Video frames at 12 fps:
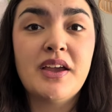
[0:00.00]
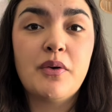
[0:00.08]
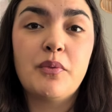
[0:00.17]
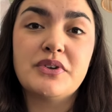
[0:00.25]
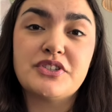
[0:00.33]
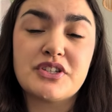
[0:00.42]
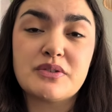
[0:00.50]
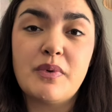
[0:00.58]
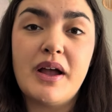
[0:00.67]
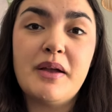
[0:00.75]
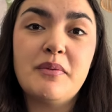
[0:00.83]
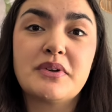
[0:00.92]
which is
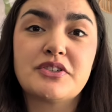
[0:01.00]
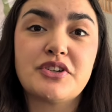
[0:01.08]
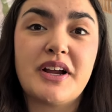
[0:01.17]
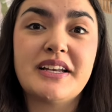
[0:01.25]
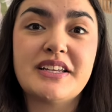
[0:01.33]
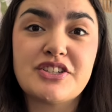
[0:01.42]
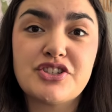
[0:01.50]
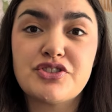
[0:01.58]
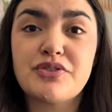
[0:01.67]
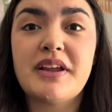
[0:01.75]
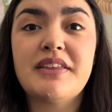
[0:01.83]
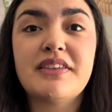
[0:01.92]
why we're trying to
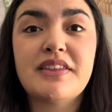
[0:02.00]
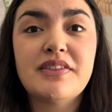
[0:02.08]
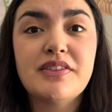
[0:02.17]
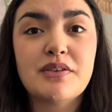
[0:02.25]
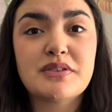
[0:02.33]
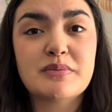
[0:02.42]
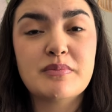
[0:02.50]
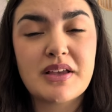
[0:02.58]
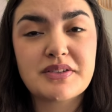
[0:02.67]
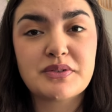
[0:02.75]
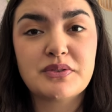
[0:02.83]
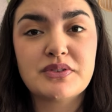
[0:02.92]
strengthen those
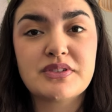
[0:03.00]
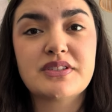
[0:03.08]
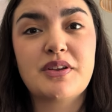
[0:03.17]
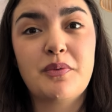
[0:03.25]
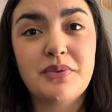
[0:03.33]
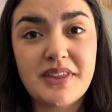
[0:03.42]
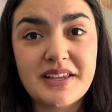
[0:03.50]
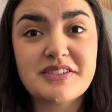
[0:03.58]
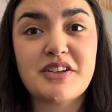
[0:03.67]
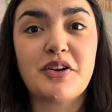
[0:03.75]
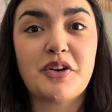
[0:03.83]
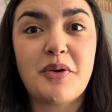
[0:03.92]
muscles so things
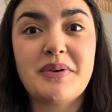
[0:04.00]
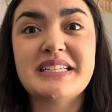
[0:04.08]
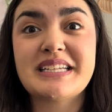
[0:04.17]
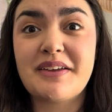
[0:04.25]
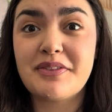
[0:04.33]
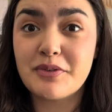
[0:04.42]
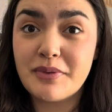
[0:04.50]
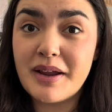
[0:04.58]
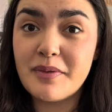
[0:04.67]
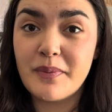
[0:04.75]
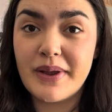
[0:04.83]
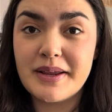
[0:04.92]
are going down the
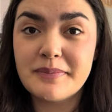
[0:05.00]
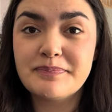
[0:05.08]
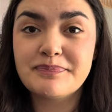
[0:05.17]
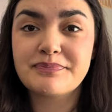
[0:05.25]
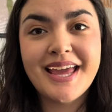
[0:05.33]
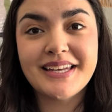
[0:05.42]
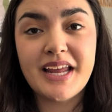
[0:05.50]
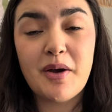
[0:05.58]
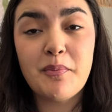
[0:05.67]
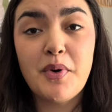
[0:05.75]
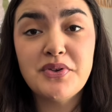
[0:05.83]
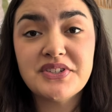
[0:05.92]
right way. Now,
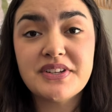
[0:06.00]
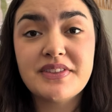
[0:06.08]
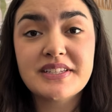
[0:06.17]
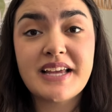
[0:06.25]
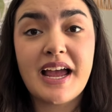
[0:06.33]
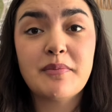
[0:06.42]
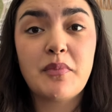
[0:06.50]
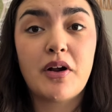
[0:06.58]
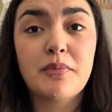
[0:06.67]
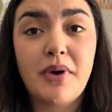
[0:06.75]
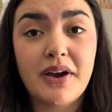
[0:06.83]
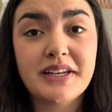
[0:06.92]
most of the time, our
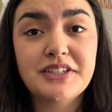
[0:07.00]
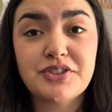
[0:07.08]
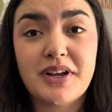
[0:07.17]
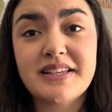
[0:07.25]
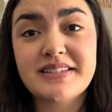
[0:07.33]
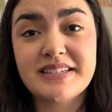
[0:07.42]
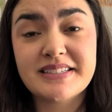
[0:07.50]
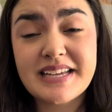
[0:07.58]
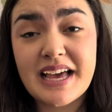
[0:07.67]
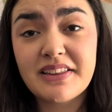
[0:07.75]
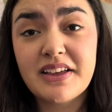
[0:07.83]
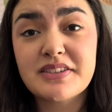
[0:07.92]
body tries to
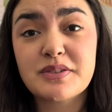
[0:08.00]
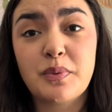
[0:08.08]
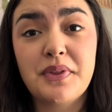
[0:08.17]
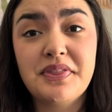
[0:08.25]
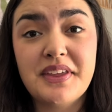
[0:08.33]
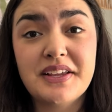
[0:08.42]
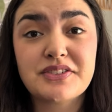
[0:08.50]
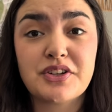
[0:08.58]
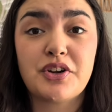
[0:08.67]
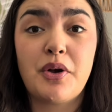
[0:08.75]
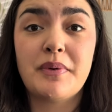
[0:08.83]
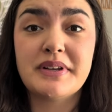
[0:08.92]
tell us when things are
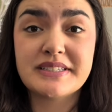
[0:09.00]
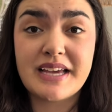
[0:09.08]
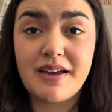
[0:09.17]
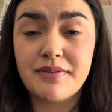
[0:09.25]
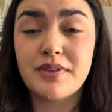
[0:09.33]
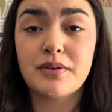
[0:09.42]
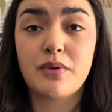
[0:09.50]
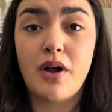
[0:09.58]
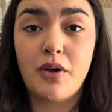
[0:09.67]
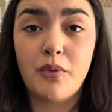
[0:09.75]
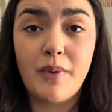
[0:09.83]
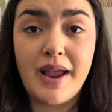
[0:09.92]
going down the
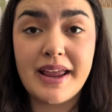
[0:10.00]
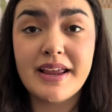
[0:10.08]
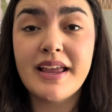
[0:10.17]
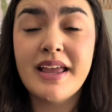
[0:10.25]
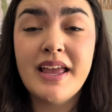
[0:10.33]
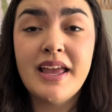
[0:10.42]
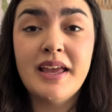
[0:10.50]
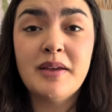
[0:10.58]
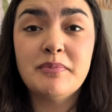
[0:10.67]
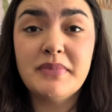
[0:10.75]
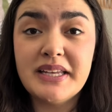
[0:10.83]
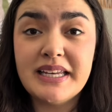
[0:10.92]
wrong way,
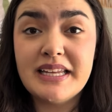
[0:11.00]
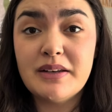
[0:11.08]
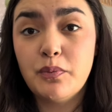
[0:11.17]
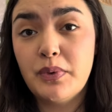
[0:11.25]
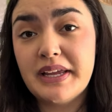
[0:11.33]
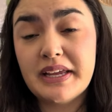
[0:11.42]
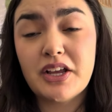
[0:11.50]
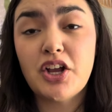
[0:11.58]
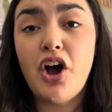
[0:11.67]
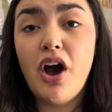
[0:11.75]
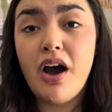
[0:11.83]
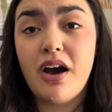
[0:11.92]
meaning we
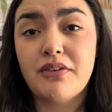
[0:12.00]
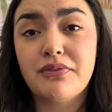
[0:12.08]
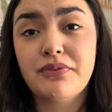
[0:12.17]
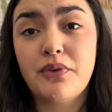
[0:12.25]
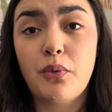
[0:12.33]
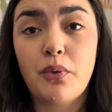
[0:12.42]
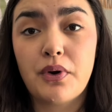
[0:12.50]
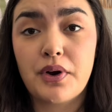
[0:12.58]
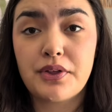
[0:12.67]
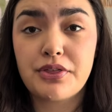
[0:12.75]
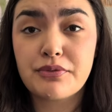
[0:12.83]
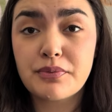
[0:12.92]
cough or
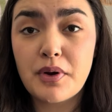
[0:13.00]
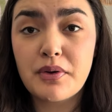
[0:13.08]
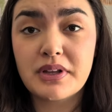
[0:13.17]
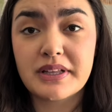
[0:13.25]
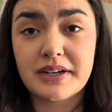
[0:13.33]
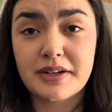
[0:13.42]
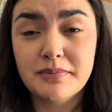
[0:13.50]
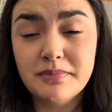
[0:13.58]
throat clear,